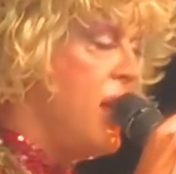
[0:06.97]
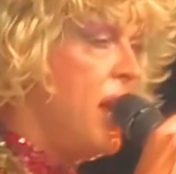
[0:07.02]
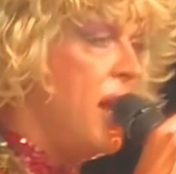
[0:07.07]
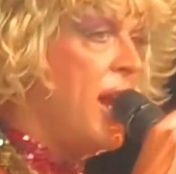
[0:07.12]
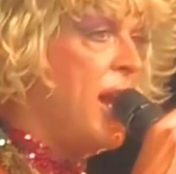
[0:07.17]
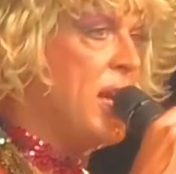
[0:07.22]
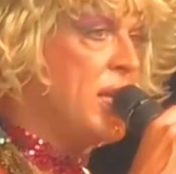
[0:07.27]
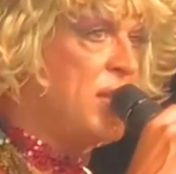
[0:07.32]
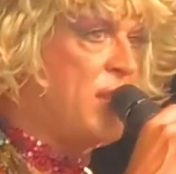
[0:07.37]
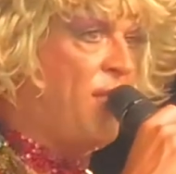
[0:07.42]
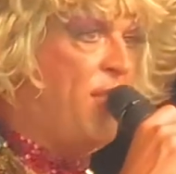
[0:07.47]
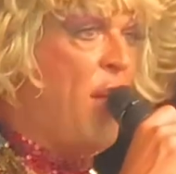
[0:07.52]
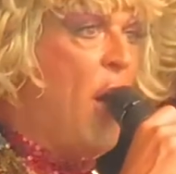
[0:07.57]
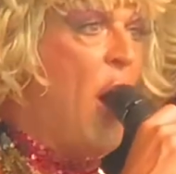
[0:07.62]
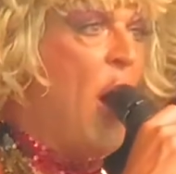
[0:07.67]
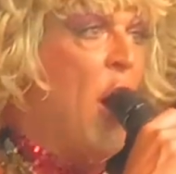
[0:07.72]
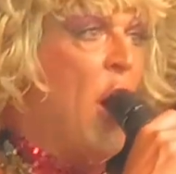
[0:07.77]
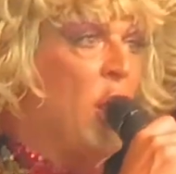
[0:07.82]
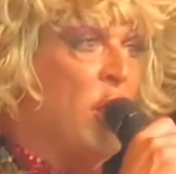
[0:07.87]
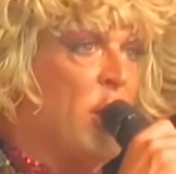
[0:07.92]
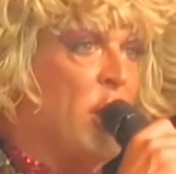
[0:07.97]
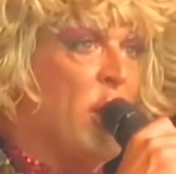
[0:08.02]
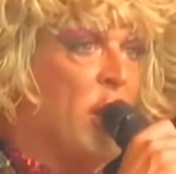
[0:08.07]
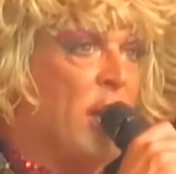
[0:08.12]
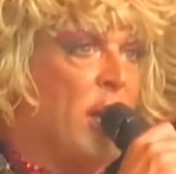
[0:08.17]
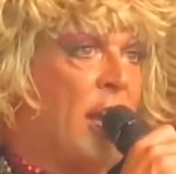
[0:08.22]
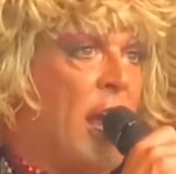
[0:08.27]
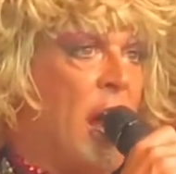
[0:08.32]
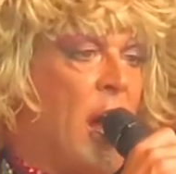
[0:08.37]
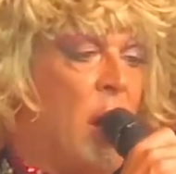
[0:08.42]
is for
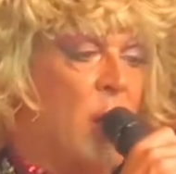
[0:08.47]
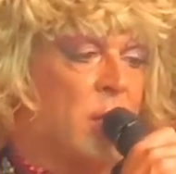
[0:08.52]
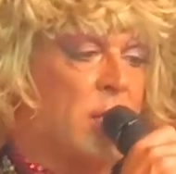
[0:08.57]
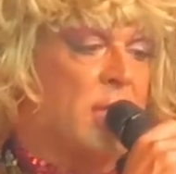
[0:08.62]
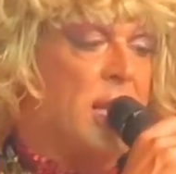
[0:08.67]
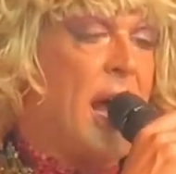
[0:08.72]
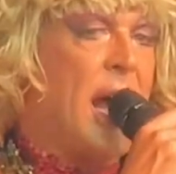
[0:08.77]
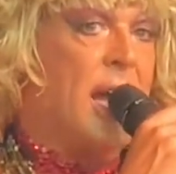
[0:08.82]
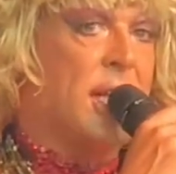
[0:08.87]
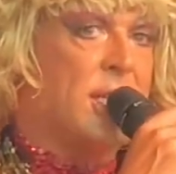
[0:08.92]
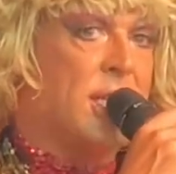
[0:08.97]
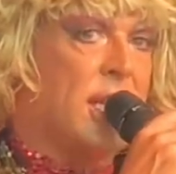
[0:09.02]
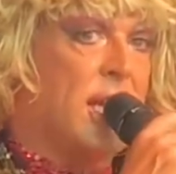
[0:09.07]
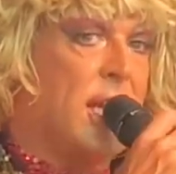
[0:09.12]
the girls that